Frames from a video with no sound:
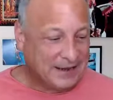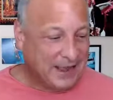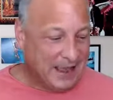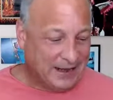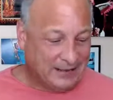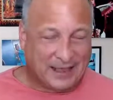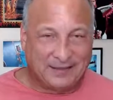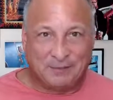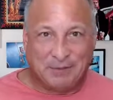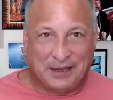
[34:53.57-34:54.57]
and it led
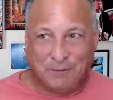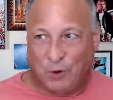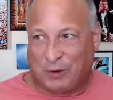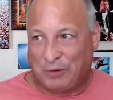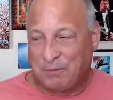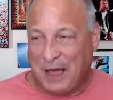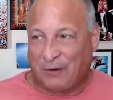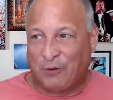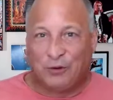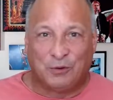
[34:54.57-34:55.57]
to me working with
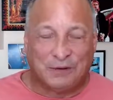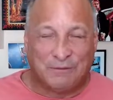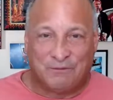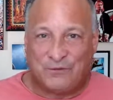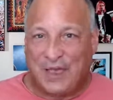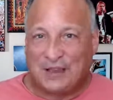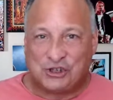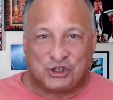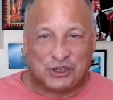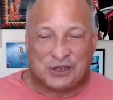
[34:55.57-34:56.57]
Bonnaroo and
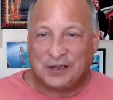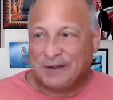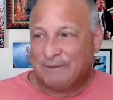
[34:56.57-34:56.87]
Fish and